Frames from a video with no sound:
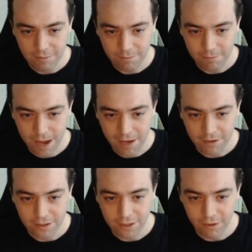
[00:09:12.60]

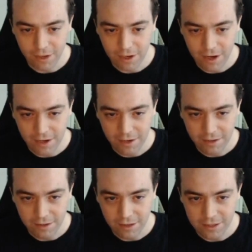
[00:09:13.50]
patterns going on,
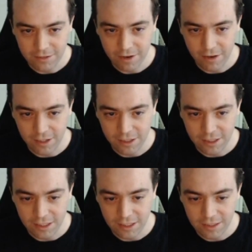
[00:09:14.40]
lots of RNG.